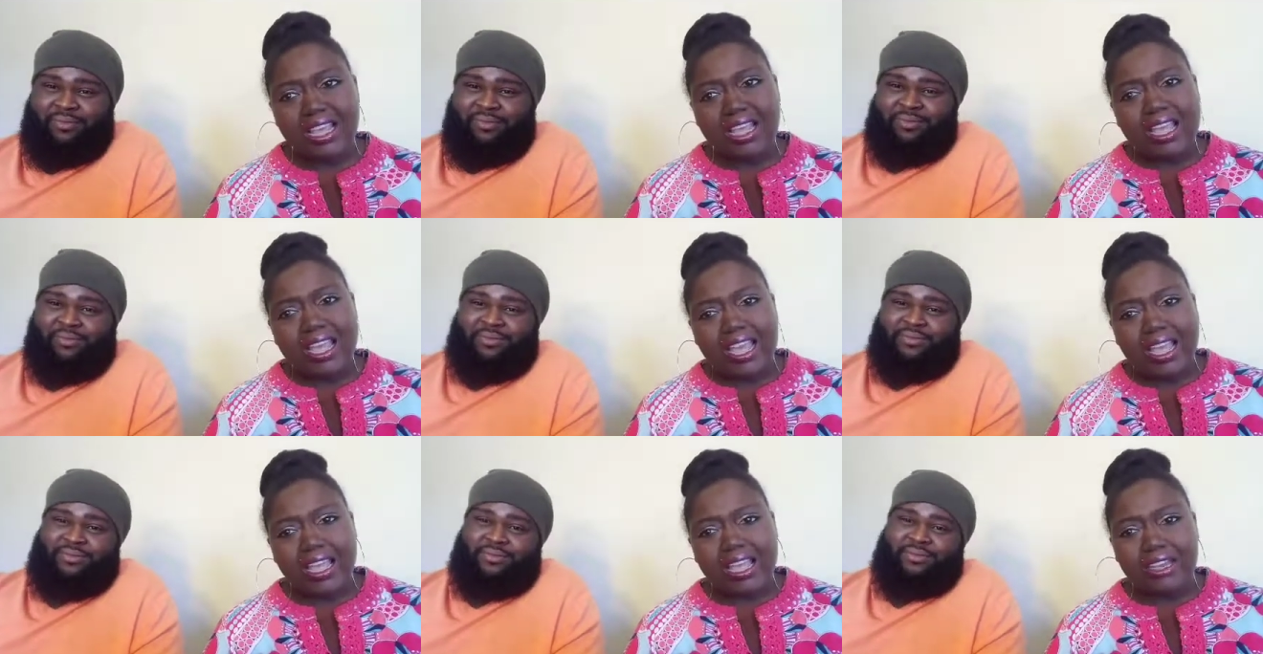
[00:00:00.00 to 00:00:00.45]

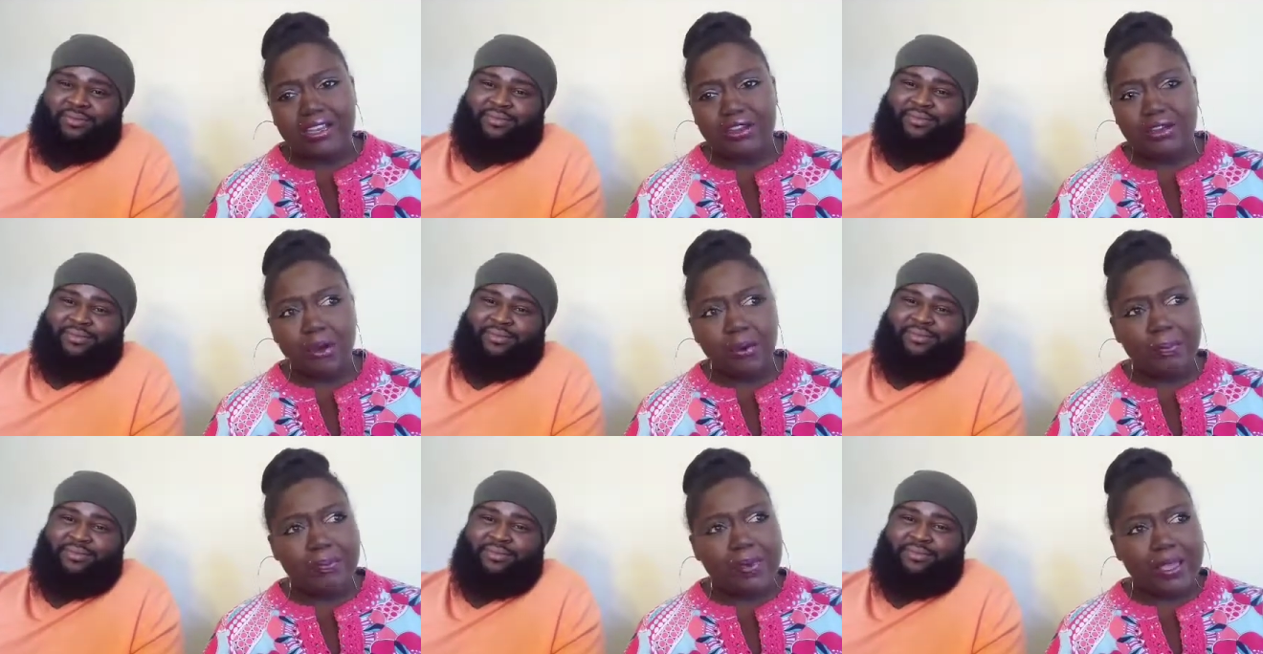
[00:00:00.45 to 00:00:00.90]
Speaker 1: And you're
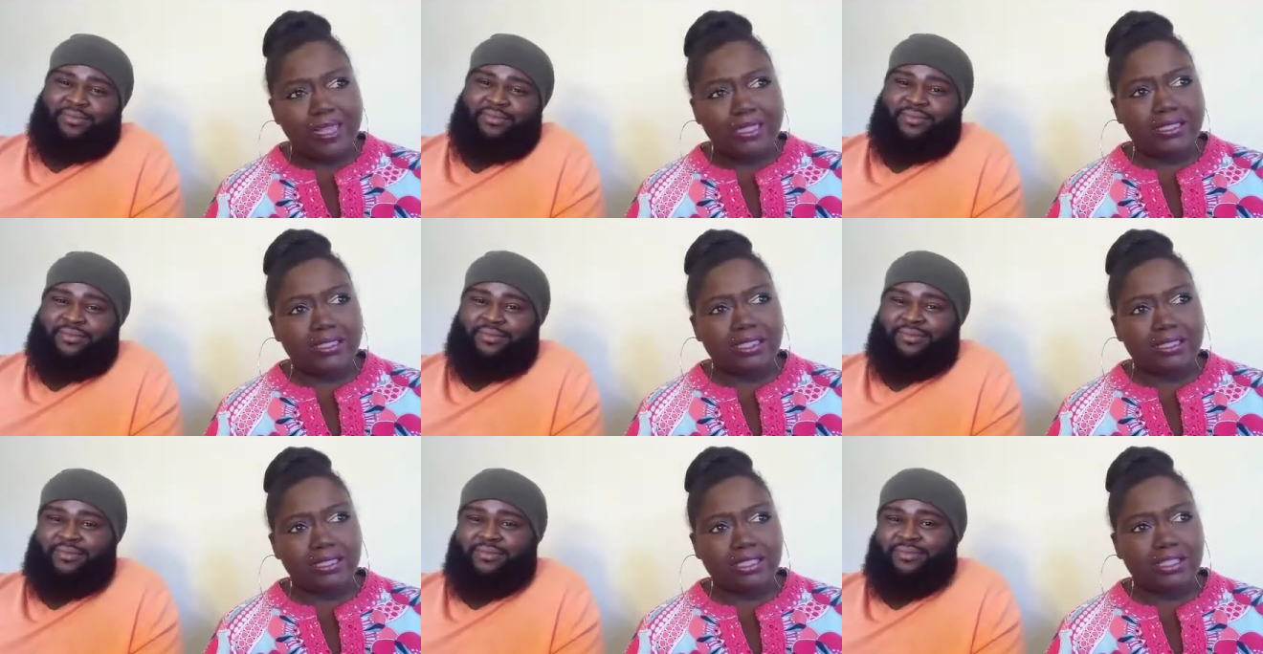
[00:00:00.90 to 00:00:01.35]

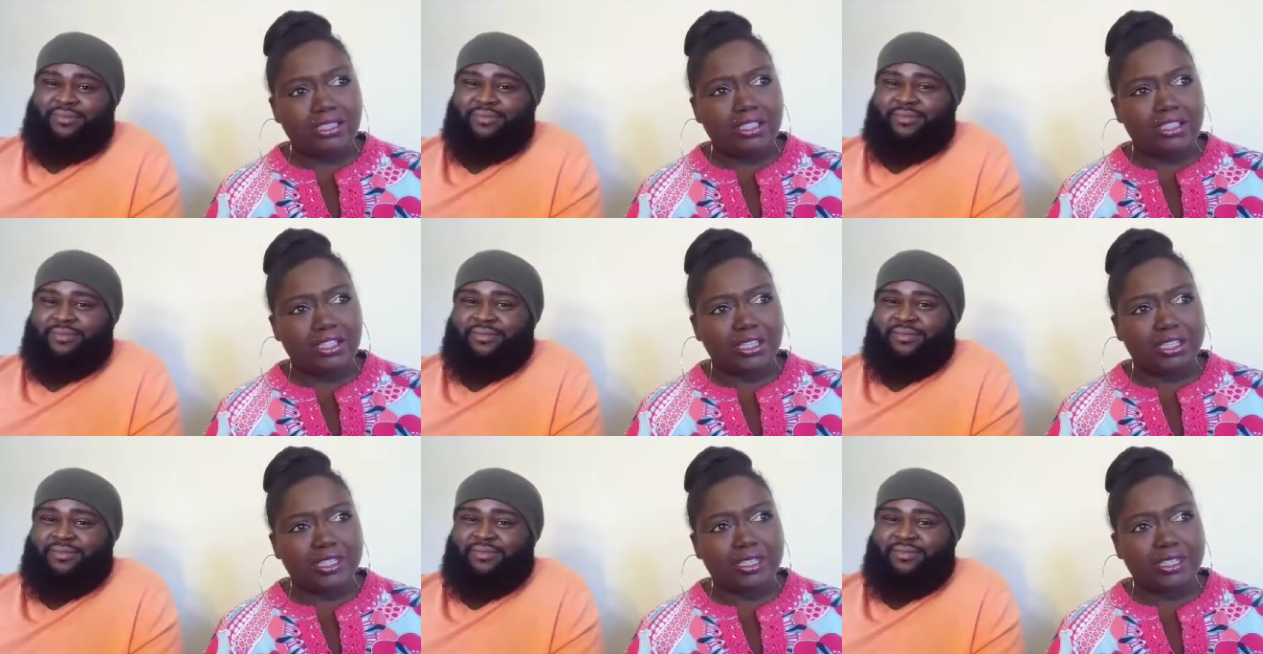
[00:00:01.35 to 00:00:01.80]
basically
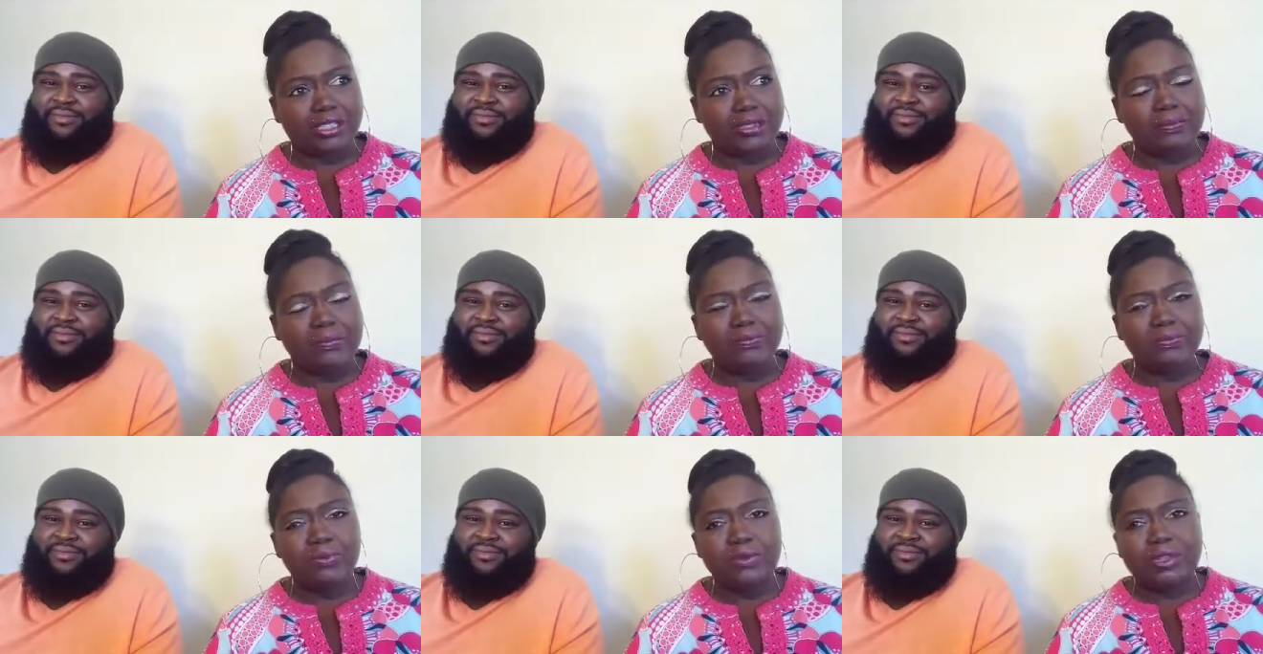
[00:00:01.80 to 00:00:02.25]
just
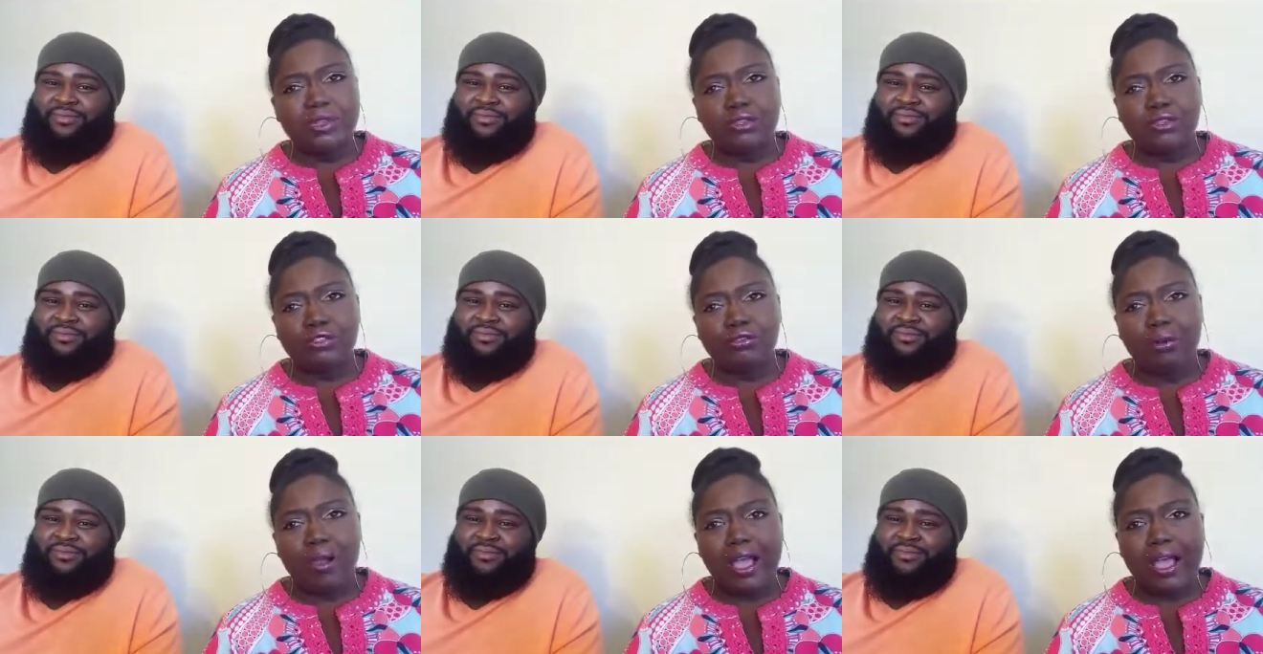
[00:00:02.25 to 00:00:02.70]

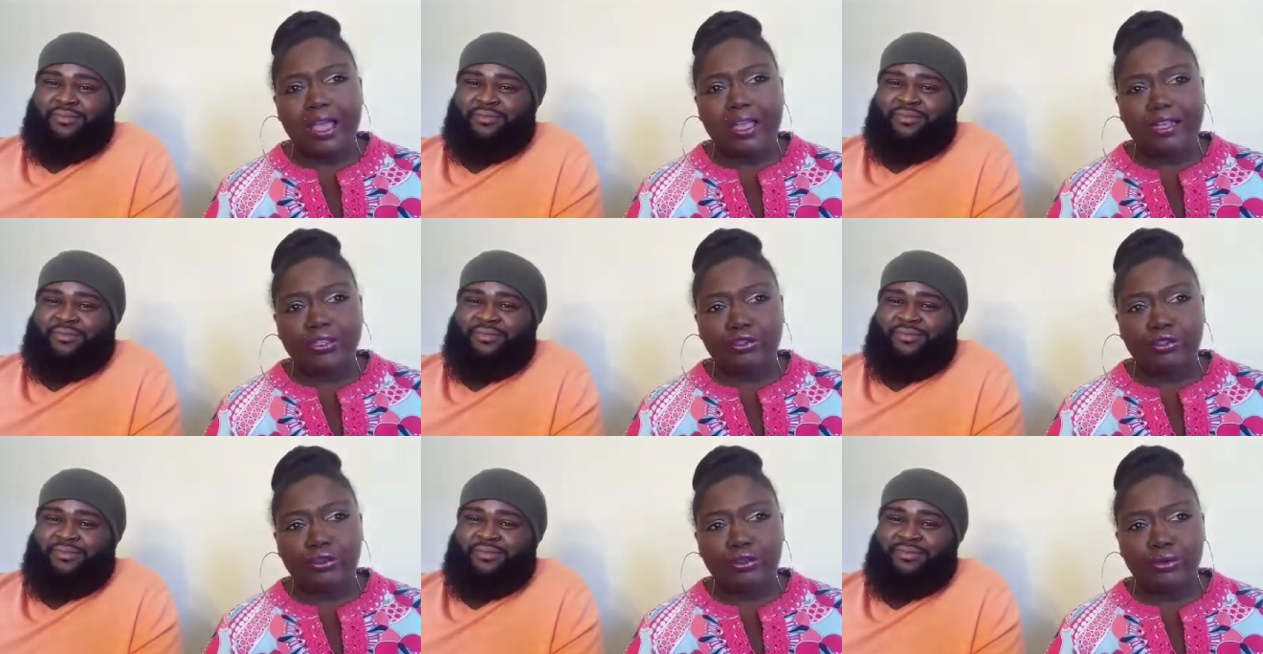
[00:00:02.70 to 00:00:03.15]
trying
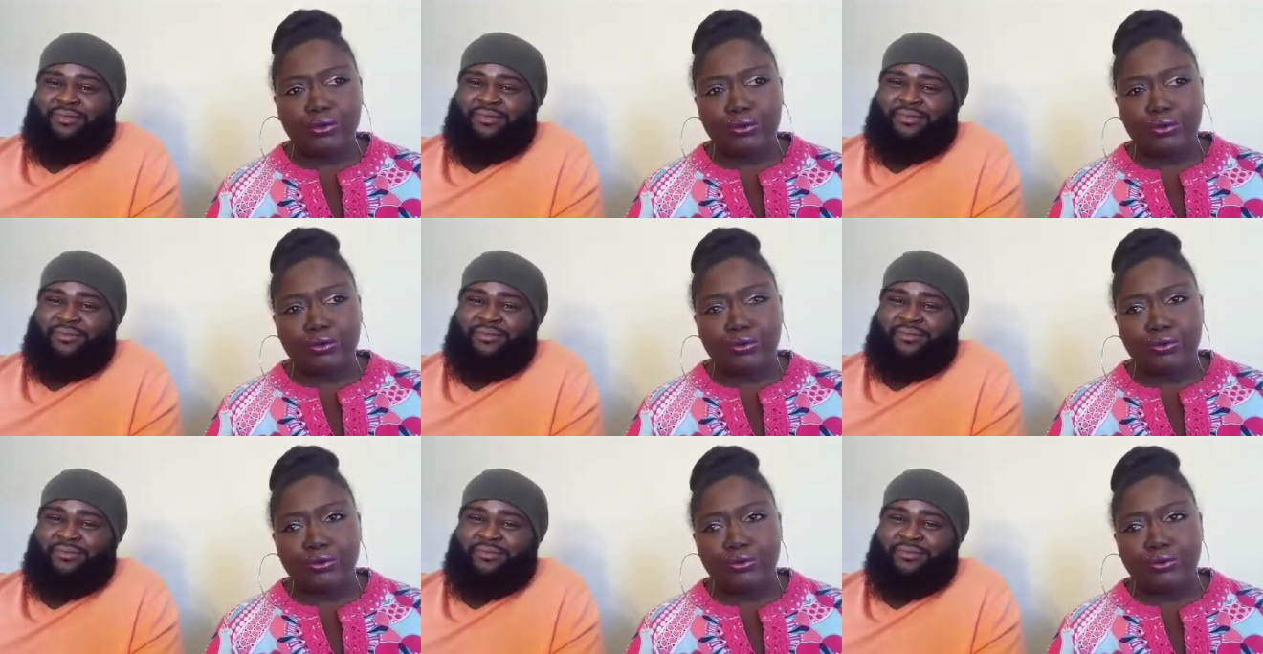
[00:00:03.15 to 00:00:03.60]

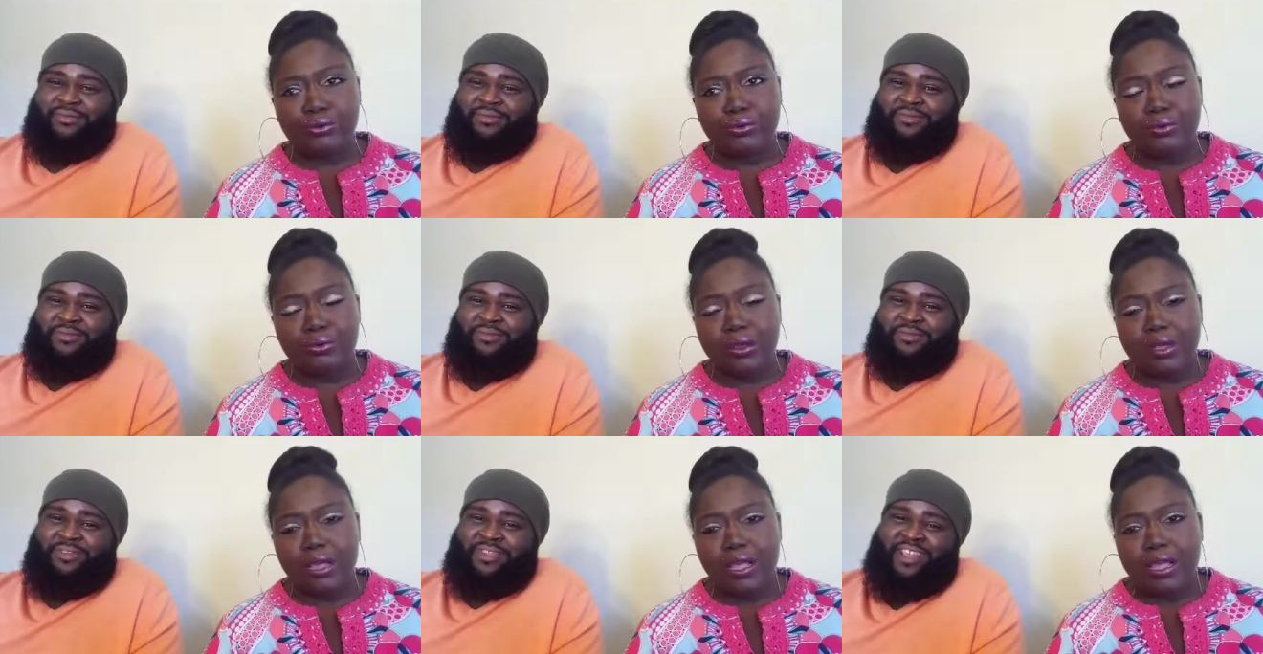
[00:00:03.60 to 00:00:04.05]
to
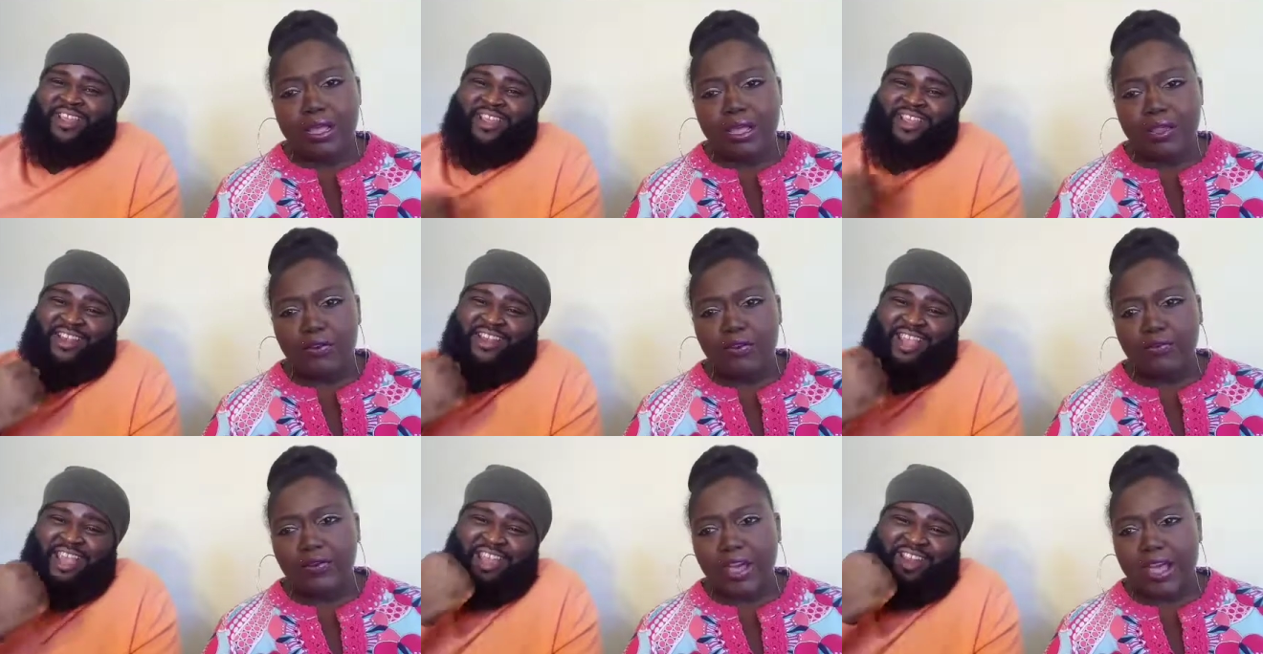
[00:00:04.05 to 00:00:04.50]

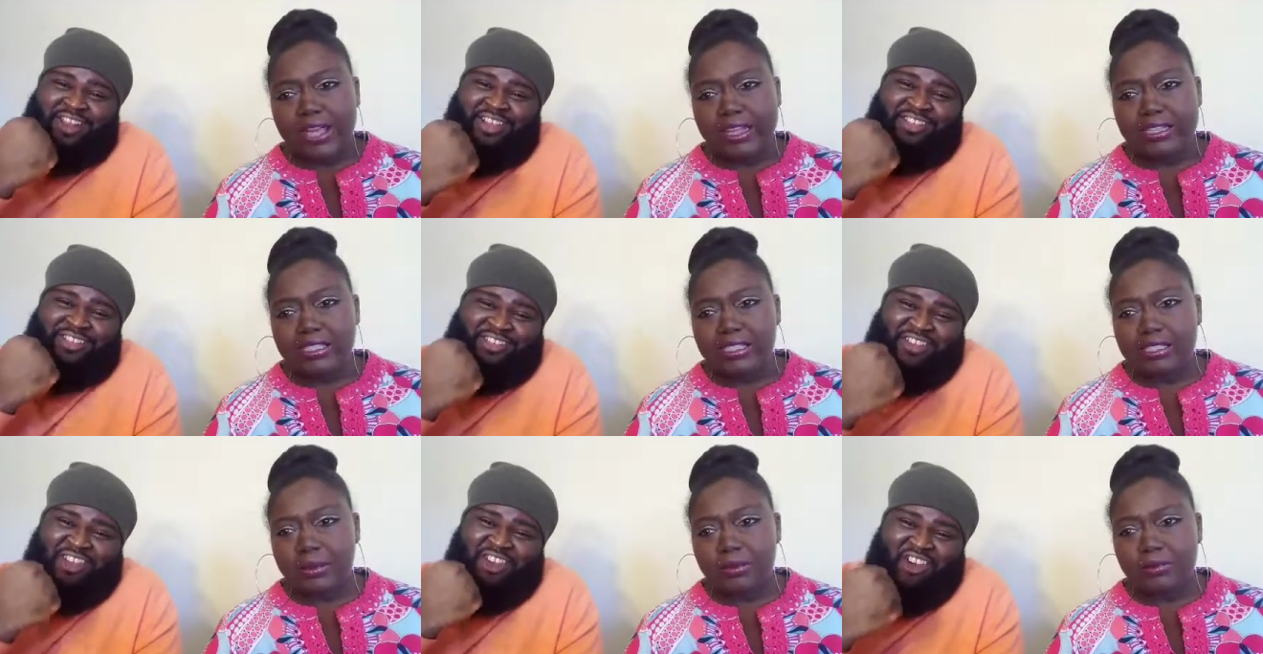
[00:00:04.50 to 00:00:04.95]
find
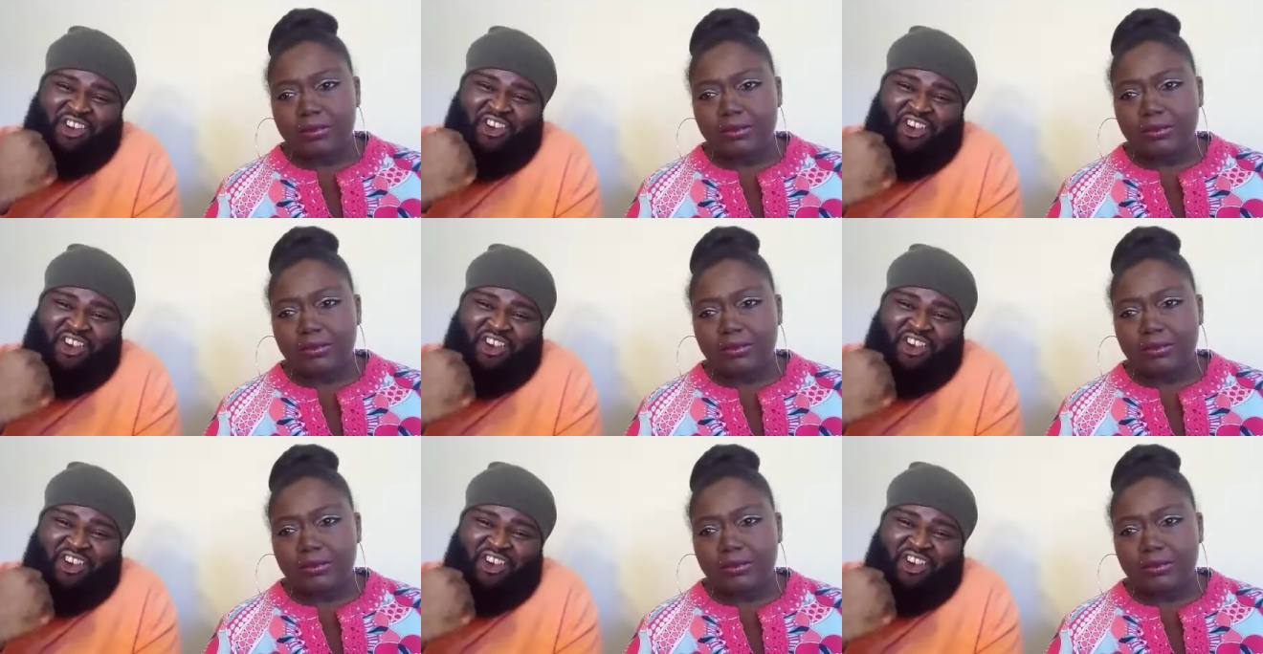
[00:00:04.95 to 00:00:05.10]
some...